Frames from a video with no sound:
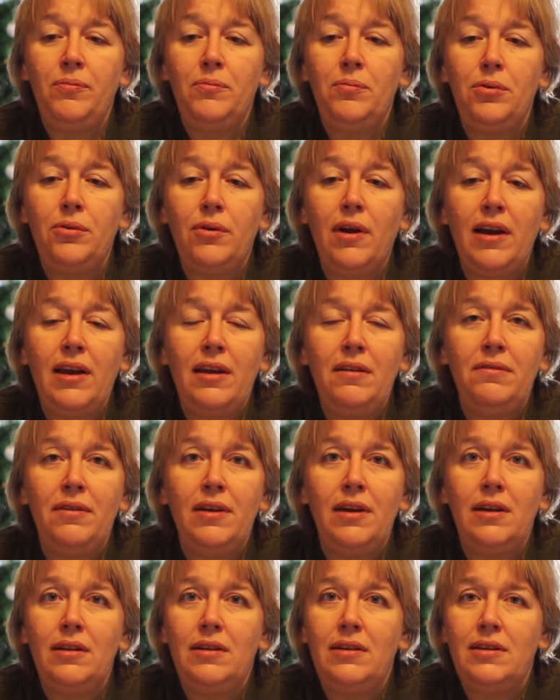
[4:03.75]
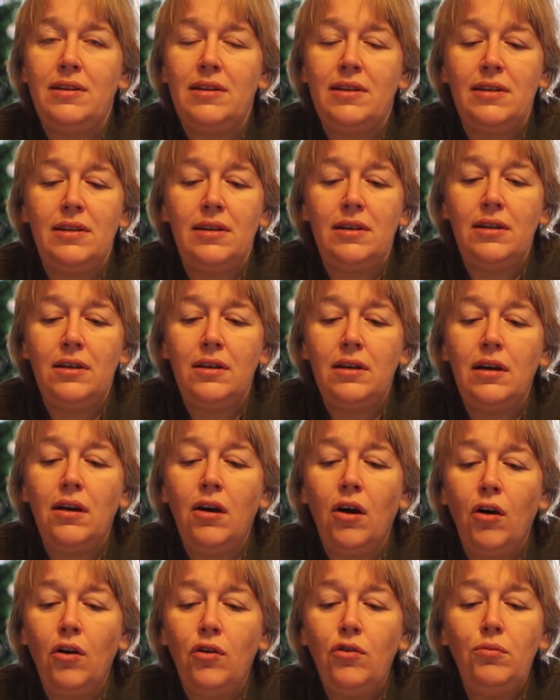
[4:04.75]
private
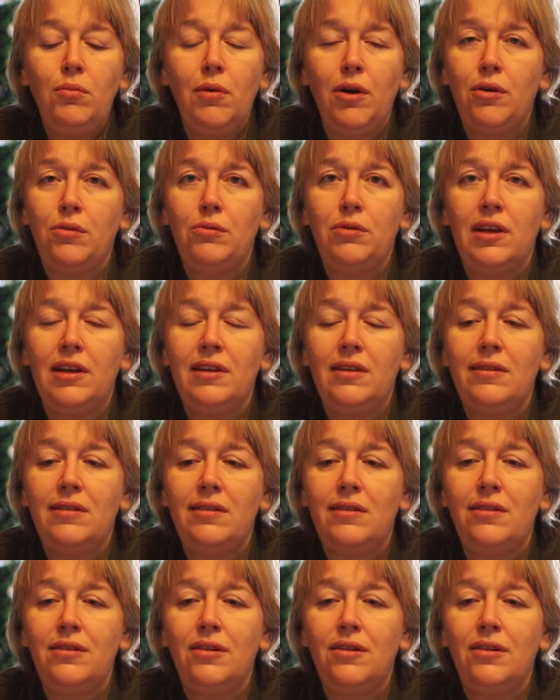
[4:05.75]
homeowners.